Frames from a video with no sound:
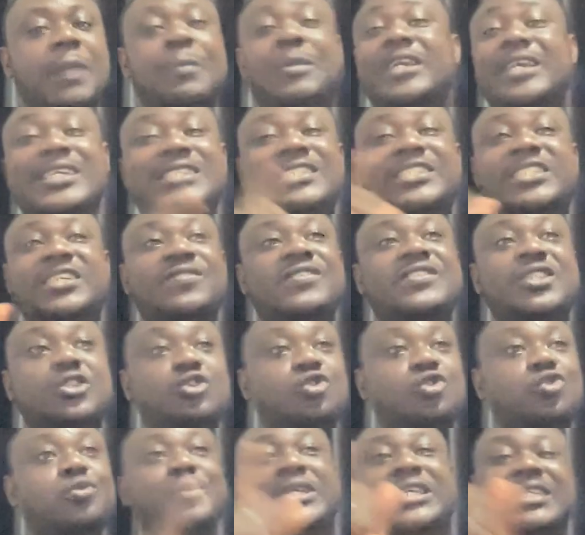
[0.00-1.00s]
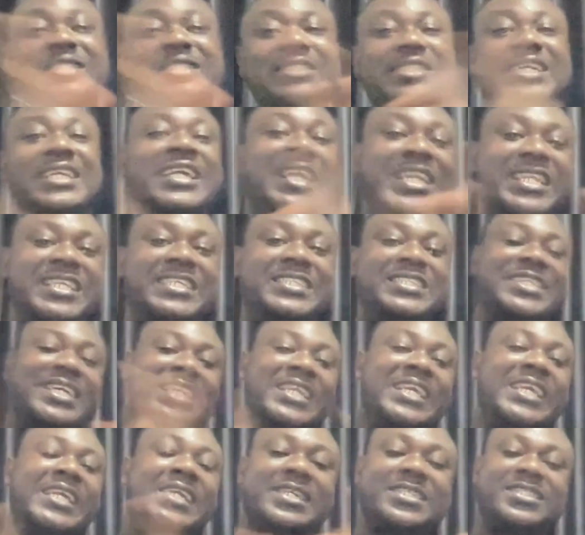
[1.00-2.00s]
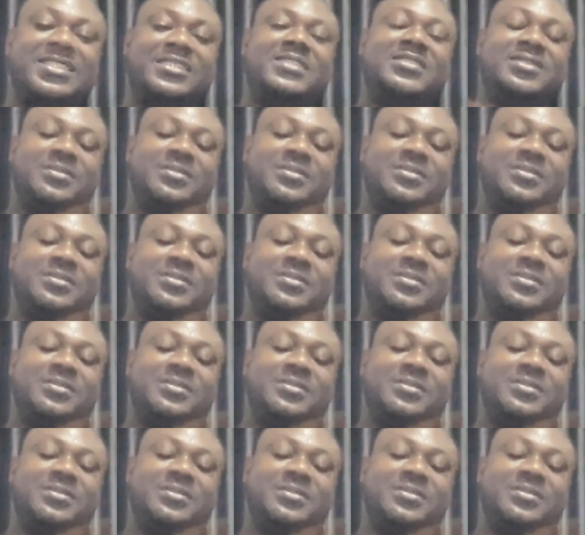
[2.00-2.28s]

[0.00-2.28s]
each service should be interlinked.